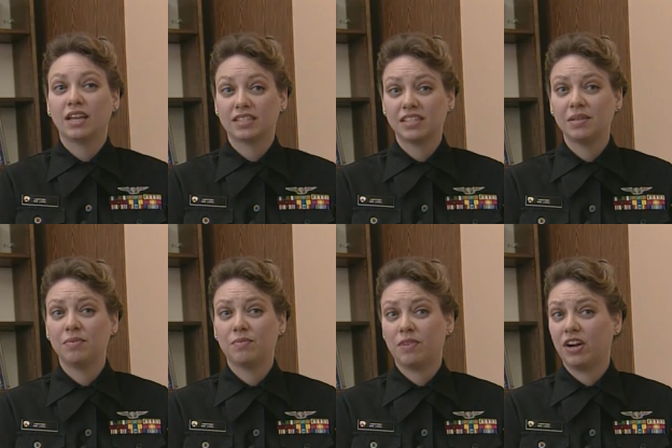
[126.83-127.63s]
Yes, they
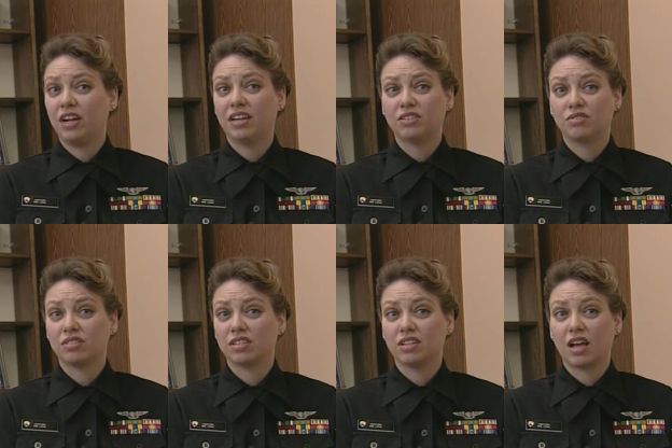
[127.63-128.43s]
seemed very
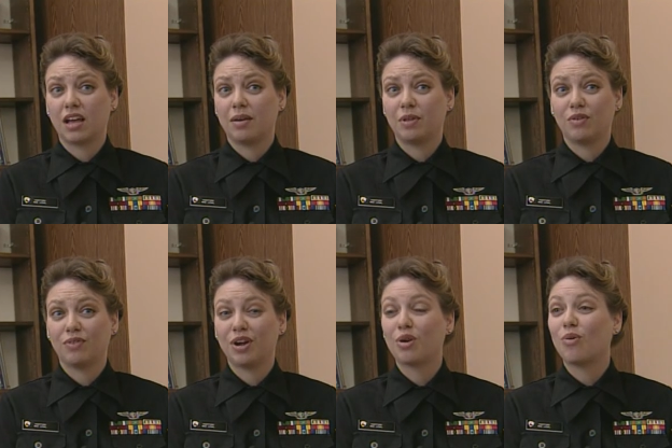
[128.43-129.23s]
interested. Uh, they were
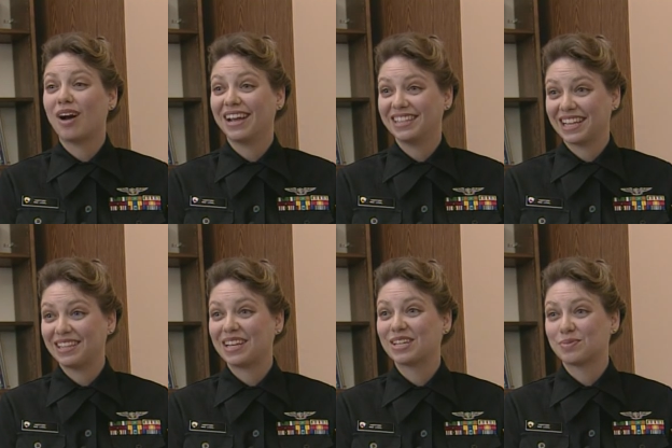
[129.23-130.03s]
very quiet.
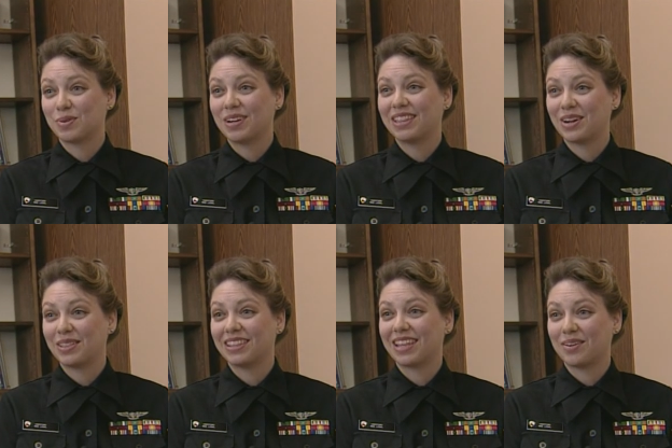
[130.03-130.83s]
That tells me right there
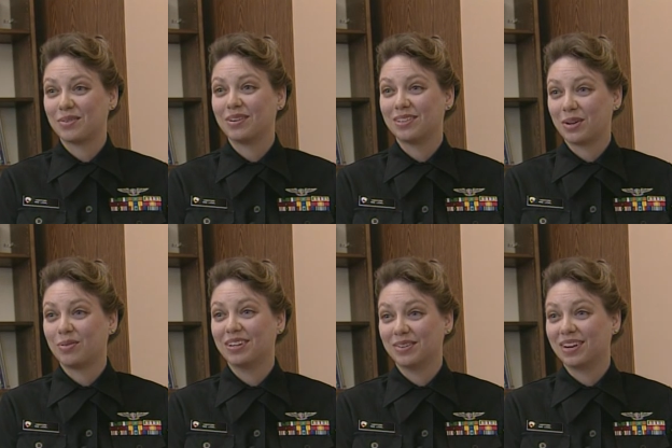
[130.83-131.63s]
that they were they
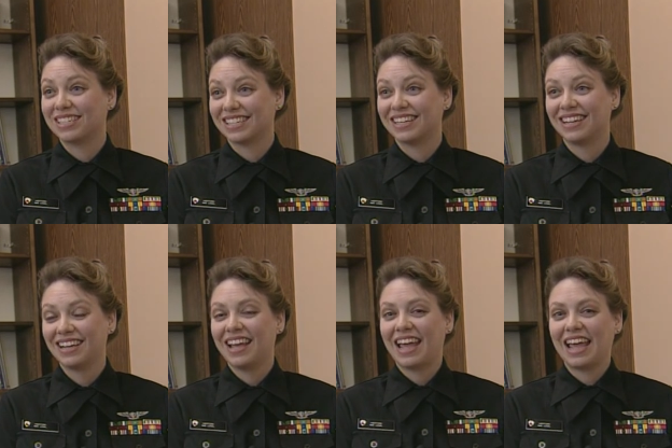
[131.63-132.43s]
were interested,
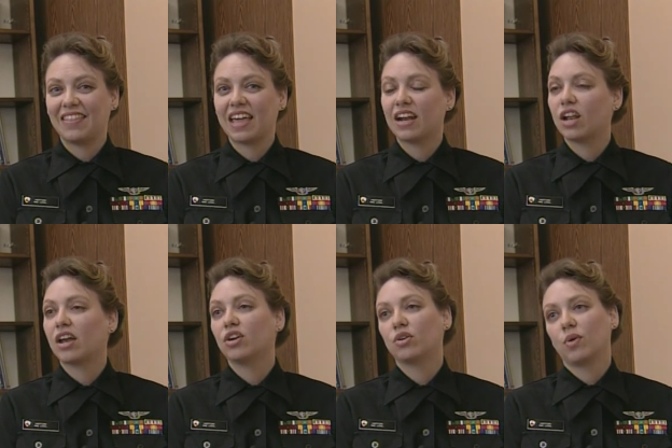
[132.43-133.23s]
and they had a lot
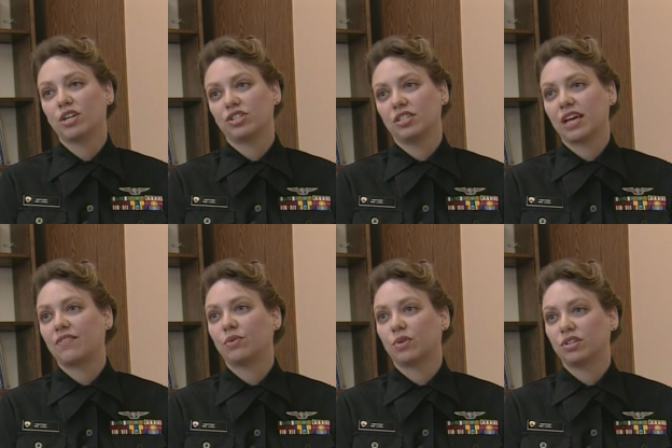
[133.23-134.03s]
of good questions
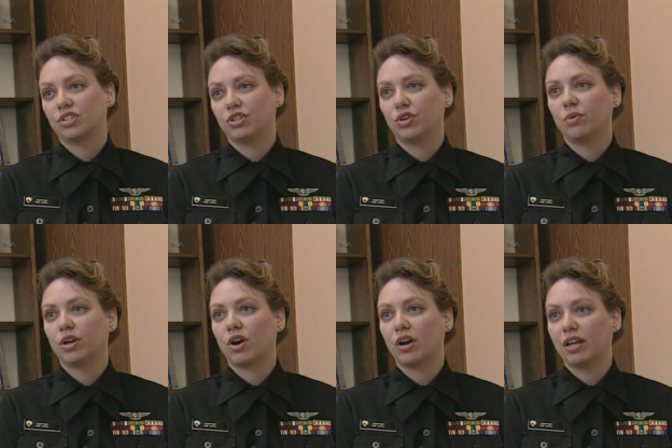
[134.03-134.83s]
afterwards too
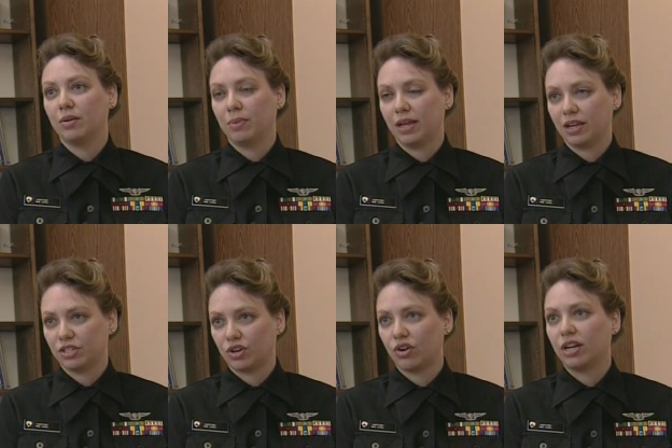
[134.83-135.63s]
regarding being
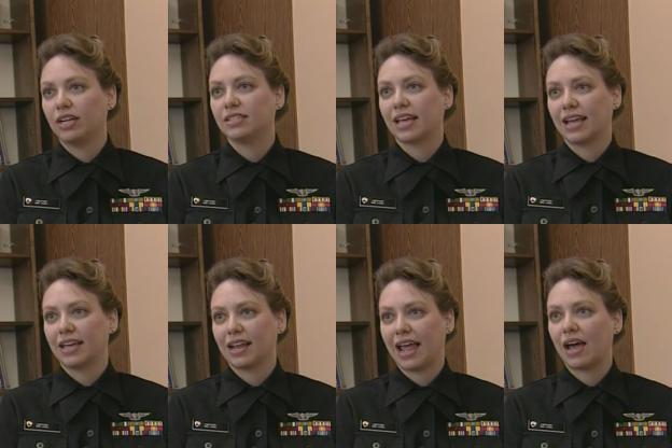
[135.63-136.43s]
attorneys
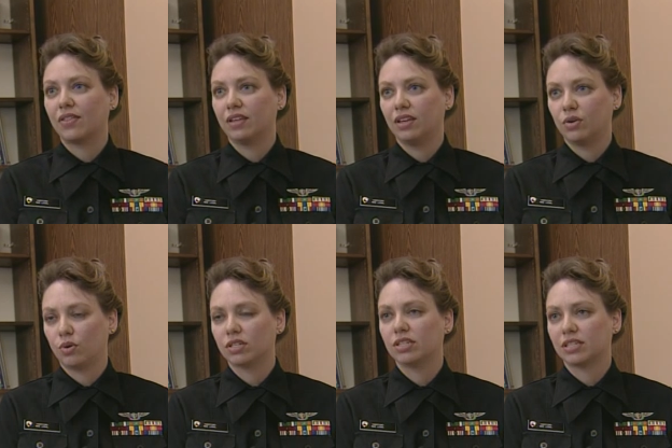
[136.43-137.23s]
and how the
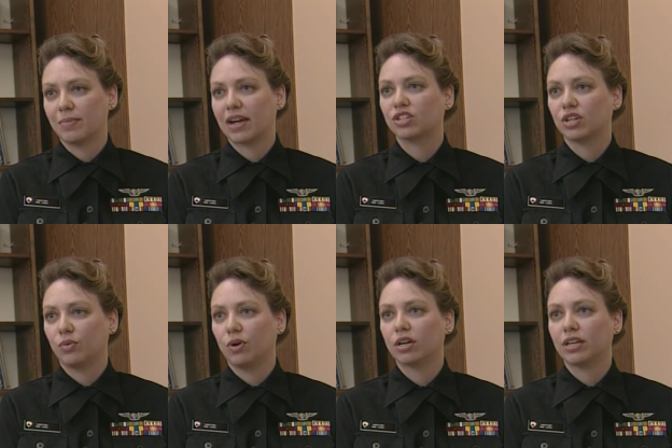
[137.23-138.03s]
court system
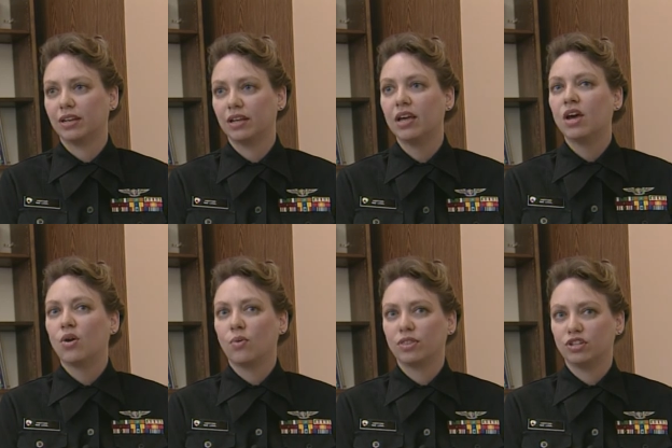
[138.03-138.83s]
actually worked and
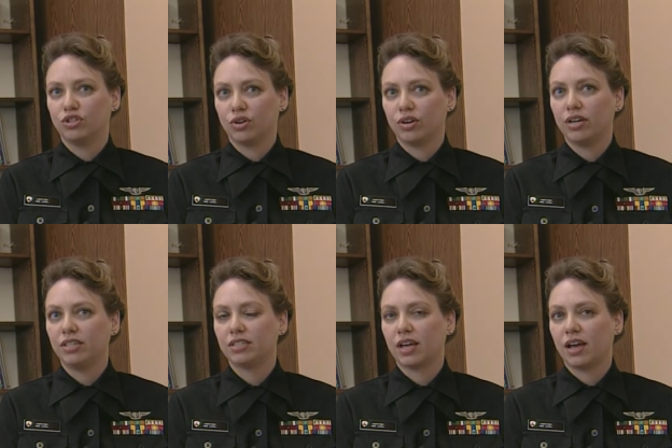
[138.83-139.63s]
what the
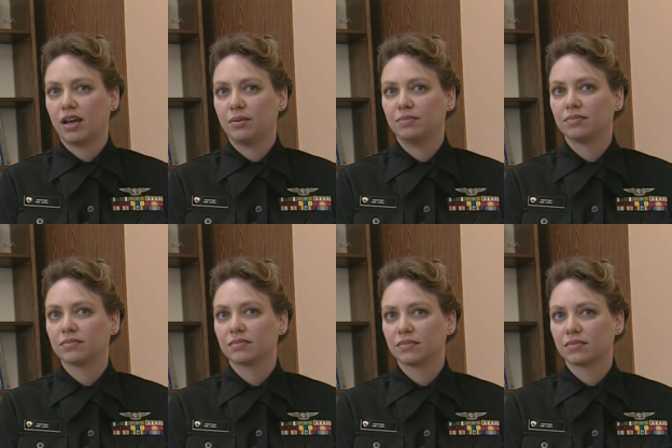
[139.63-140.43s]
juries um,
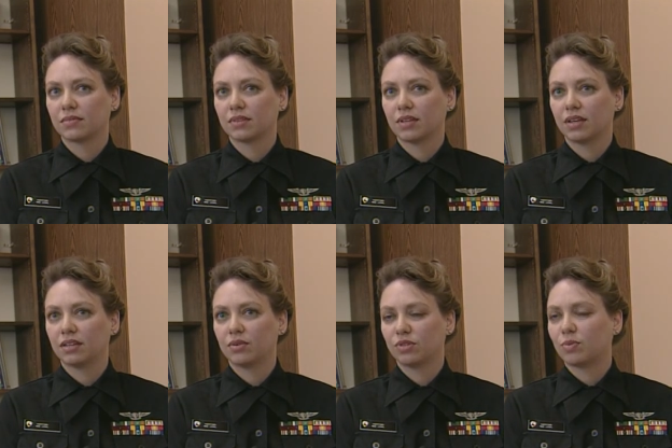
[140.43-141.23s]

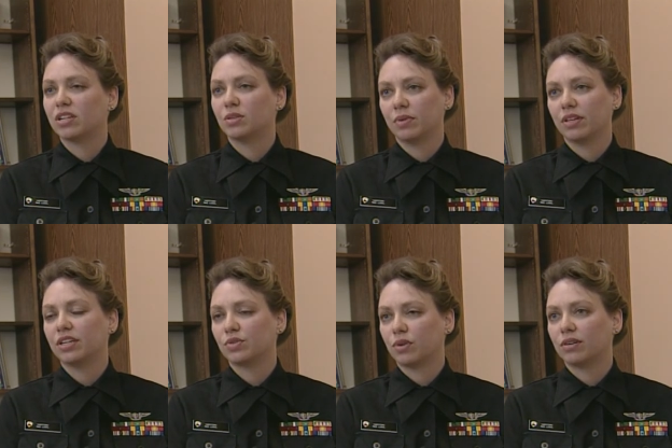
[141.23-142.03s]

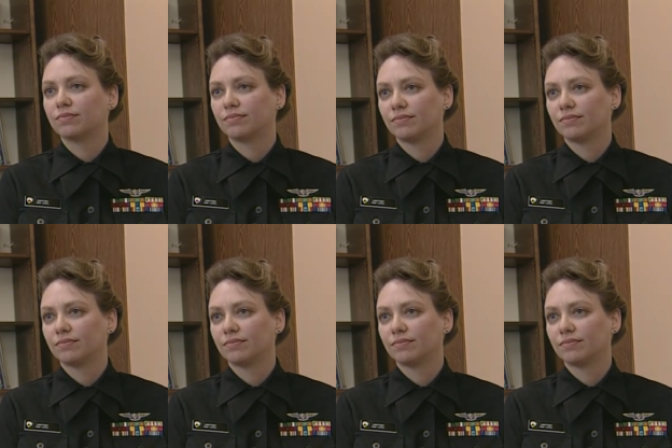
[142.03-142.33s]
responsibilities were.